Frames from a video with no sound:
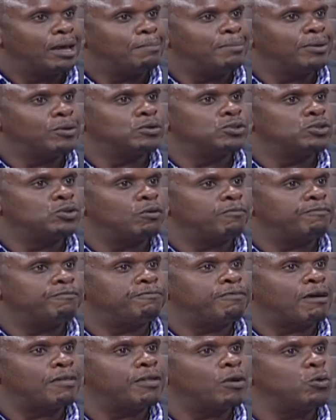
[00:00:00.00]
Because,
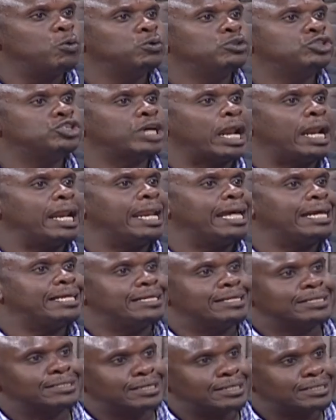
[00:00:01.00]
fatherhood
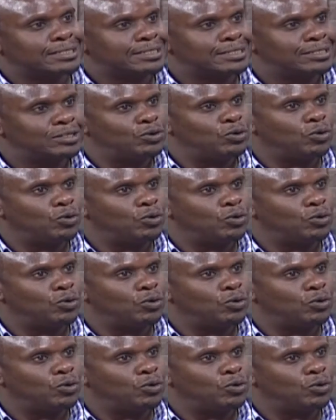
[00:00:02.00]
challenges us.